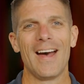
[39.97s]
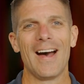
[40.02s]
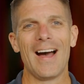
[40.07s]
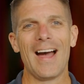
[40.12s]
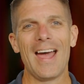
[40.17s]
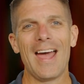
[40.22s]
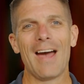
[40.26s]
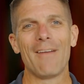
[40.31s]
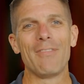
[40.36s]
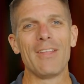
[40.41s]

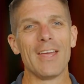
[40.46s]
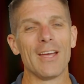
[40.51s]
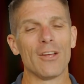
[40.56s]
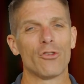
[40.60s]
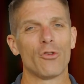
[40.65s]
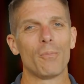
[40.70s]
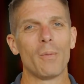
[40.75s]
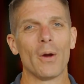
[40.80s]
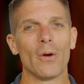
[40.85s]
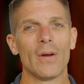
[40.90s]
I have the
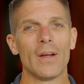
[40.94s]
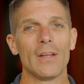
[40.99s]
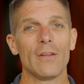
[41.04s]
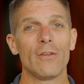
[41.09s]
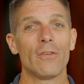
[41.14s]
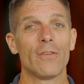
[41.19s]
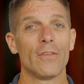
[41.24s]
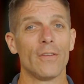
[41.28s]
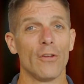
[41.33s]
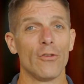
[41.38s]

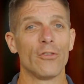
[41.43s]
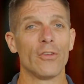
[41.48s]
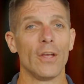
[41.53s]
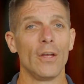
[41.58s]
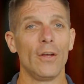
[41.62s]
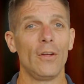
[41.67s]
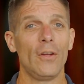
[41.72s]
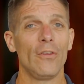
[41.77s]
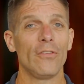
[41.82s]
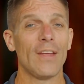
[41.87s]
experience, the
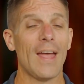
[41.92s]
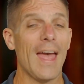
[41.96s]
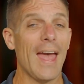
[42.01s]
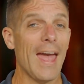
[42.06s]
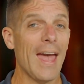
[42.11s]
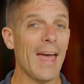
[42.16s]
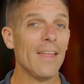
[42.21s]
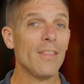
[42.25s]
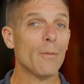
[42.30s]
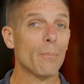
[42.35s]
skills,
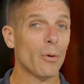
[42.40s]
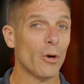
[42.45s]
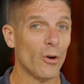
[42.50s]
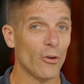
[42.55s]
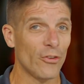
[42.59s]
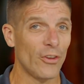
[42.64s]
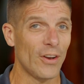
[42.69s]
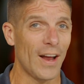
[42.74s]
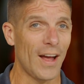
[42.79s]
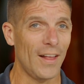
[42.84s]
and the
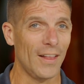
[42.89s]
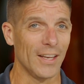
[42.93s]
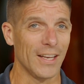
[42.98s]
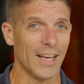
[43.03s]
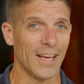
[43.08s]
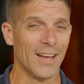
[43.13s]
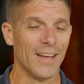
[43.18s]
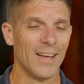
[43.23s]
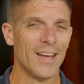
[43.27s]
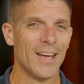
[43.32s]

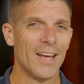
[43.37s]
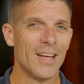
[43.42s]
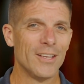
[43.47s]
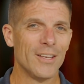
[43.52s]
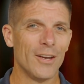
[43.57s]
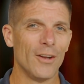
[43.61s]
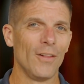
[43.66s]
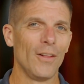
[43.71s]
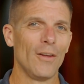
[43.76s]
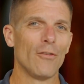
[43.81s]
personality
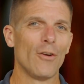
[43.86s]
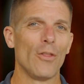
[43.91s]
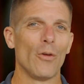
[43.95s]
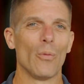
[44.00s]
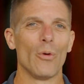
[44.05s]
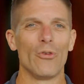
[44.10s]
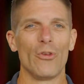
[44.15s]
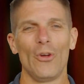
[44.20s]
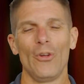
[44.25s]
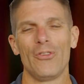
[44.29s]
to deliver the
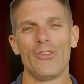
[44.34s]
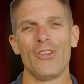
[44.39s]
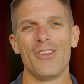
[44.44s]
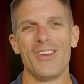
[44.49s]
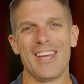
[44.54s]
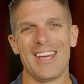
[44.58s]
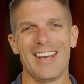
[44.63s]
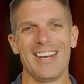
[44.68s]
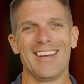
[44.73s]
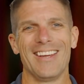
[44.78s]
results you
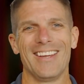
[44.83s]
need.